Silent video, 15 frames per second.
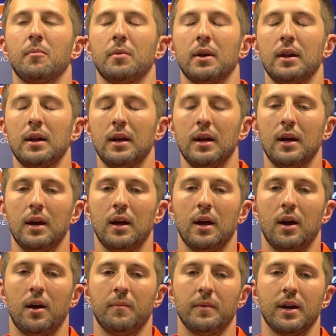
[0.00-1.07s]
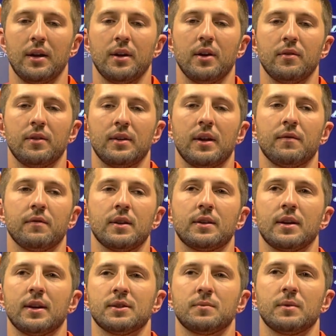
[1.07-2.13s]
But um, yeah, no, definitely a
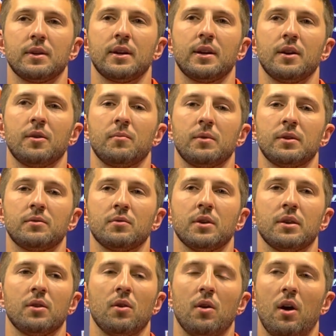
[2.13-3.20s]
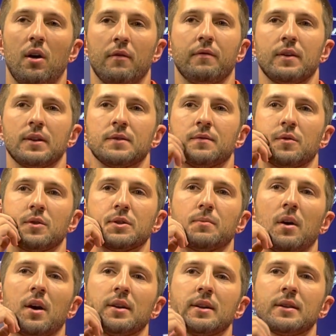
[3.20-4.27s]
testament to him and really the whole offense for
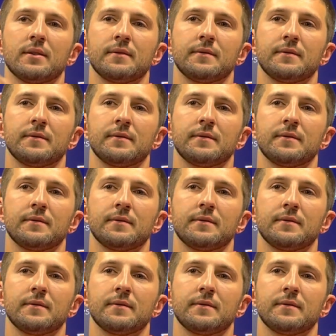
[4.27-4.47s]
responding.